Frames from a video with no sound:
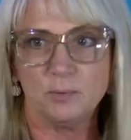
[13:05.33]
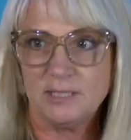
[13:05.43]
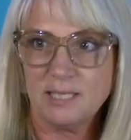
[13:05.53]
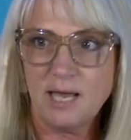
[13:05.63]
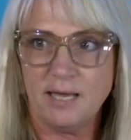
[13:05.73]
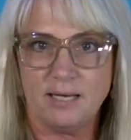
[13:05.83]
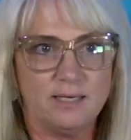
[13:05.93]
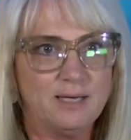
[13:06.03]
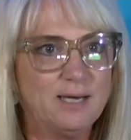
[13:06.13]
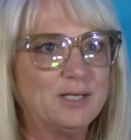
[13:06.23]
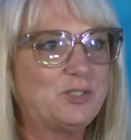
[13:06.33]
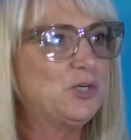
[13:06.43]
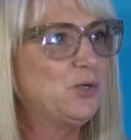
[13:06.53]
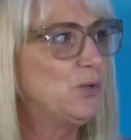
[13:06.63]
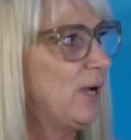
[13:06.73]
was saying,
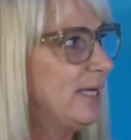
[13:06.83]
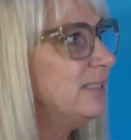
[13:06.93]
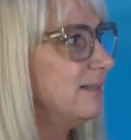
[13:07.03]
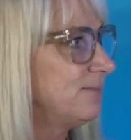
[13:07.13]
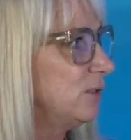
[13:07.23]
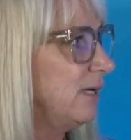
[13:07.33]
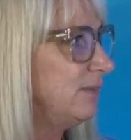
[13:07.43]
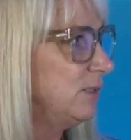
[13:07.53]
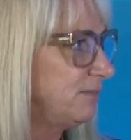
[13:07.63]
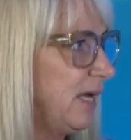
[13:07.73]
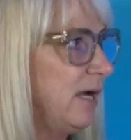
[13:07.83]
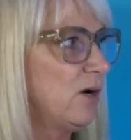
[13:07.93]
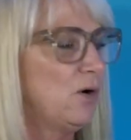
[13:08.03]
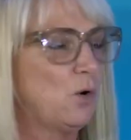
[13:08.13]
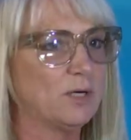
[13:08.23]
to a different level of
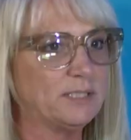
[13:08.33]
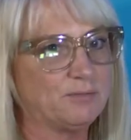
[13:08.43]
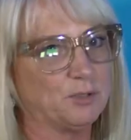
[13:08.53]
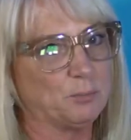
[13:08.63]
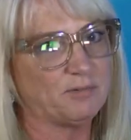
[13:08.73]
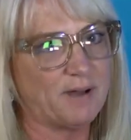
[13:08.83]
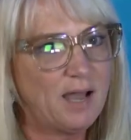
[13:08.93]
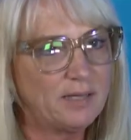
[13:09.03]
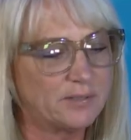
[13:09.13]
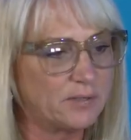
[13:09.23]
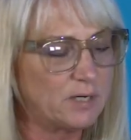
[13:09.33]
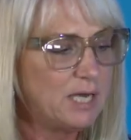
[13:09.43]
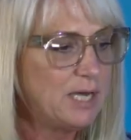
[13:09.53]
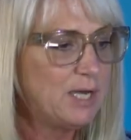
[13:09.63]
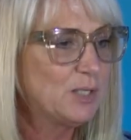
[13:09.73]
care or a different provider.
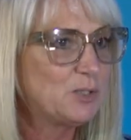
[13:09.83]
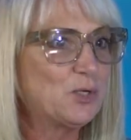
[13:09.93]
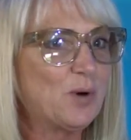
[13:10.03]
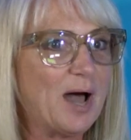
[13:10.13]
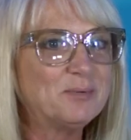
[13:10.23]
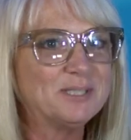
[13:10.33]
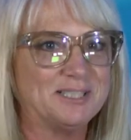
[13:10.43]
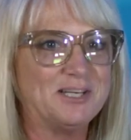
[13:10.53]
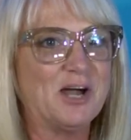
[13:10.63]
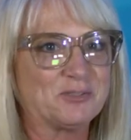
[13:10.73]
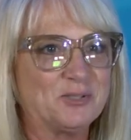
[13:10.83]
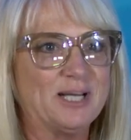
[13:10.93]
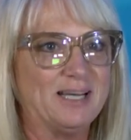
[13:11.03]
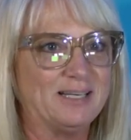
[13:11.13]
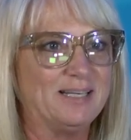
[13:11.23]
So I was
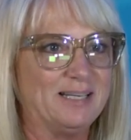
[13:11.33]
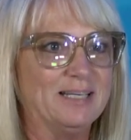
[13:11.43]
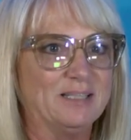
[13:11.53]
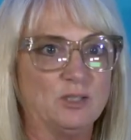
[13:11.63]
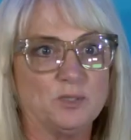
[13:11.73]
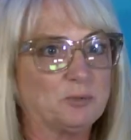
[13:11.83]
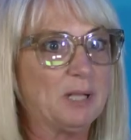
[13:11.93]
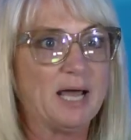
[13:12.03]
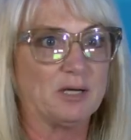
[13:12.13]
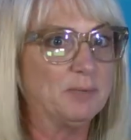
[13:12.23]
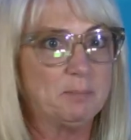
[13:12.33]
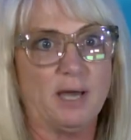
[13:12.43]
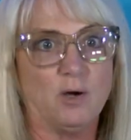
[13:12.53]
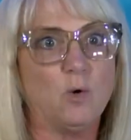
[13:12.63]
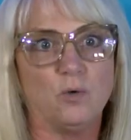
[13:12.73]
indoctrinated in Lewis Blackman
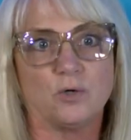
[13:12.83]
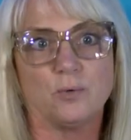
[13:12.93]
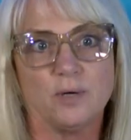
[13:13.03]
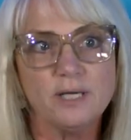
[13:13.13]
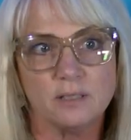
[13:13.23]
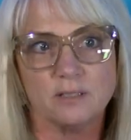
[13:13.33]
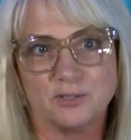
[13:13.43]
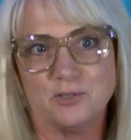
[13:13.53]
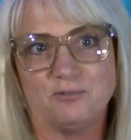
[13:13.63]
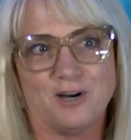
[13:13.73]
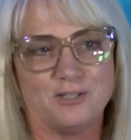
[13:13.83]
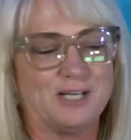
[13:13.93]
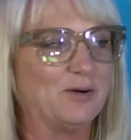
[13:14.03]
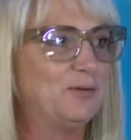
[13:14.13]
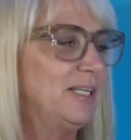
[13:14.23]
my whole career so far
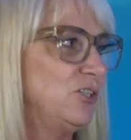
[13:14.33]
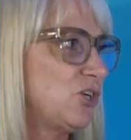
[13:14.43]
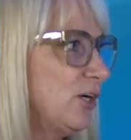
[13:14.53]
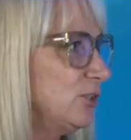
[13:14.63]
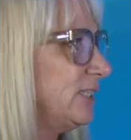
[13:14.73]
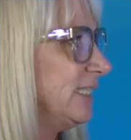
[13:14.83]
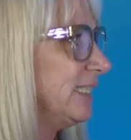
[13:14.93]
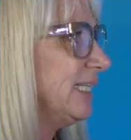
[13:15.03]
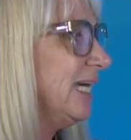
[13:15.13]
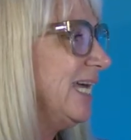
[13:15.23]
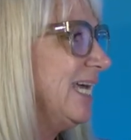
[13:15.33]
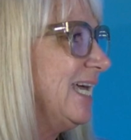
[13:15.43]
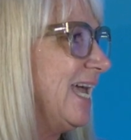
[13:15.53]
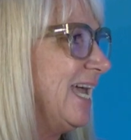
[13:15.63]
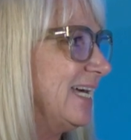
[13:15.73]
down in Charleston.
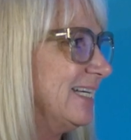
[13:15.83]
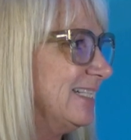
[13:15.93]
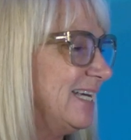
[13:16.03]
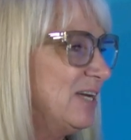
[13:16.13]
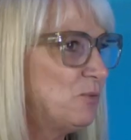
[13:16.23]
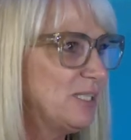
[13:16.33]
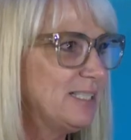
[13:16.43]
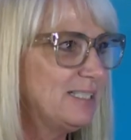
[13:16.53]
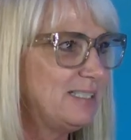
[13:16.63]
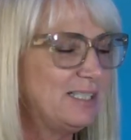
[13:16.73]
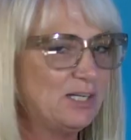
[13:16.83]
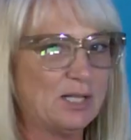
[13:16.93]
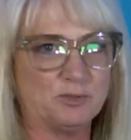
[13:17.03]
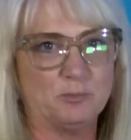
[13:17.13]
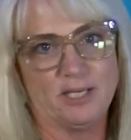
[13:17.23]
And it wasn't until
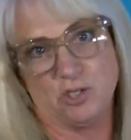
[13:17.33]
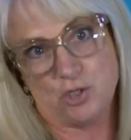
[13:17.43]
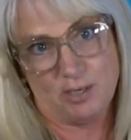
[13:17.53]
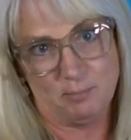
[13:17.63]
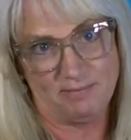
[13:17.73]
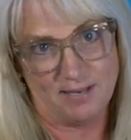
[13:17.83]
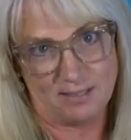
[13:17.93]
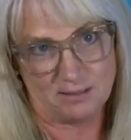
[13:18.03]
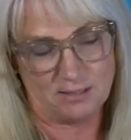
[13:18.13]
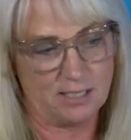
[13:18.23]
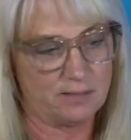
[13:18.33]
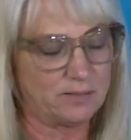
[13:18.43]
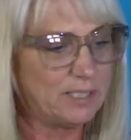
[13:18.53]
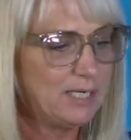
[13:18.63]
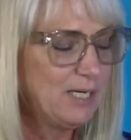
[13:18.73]
I was making sure I had my facts
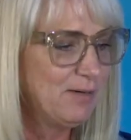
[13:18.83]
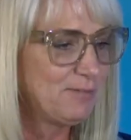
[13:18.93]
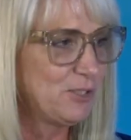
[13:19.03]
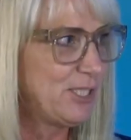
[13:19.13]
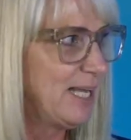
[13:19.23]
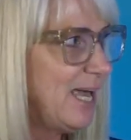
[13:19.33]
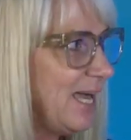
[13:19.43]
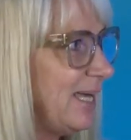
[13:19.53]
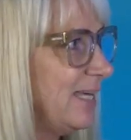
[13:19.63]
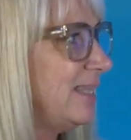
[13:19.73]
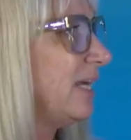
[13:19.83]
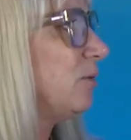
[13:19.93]
together for today that I